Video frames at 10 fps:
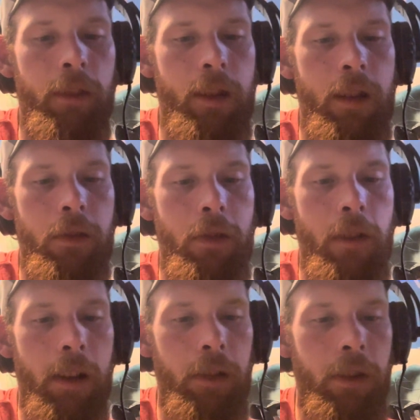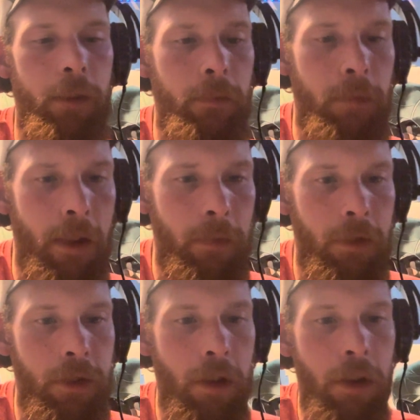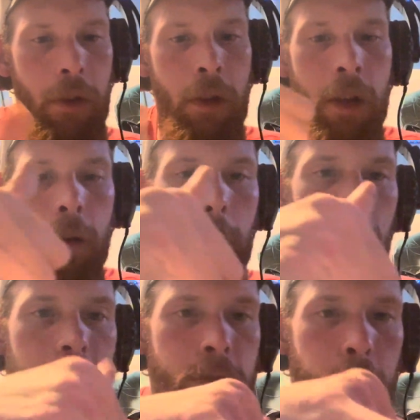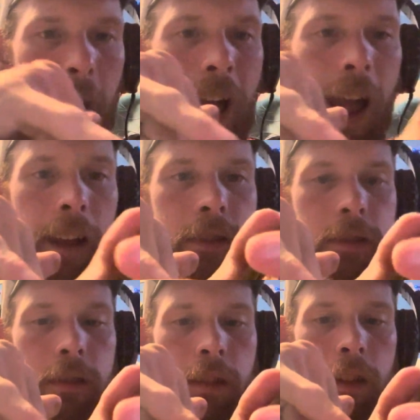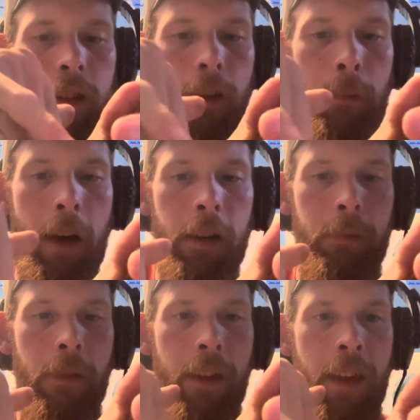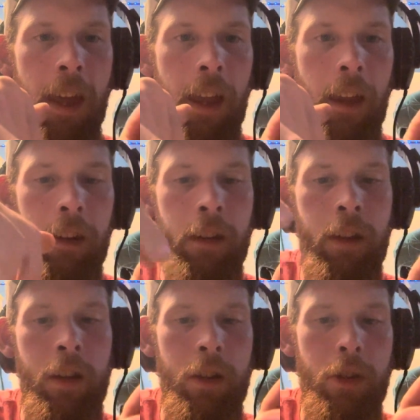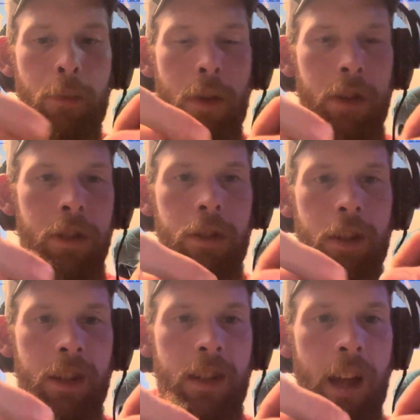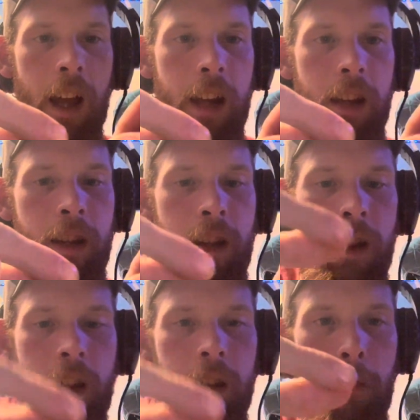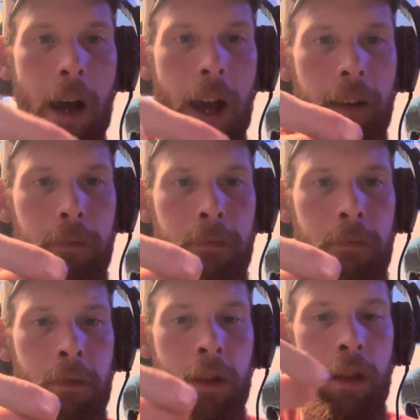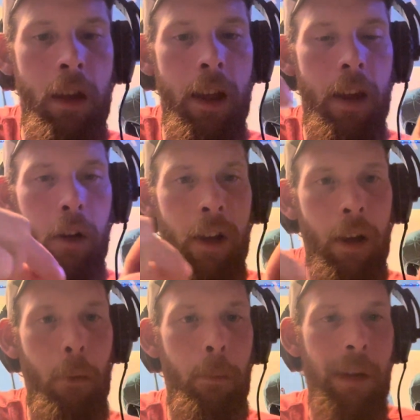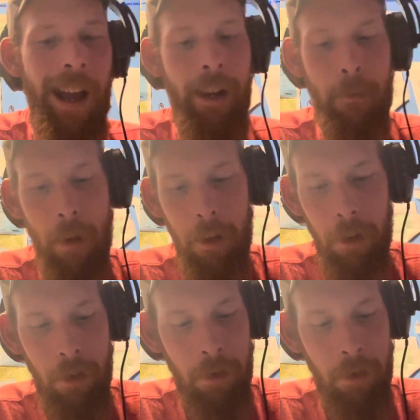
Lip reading: I don't know how good I'm gonna be able to show you, but it's wax in the bottom of the can. You pinch it to the side in the bottom, it'll help pack it better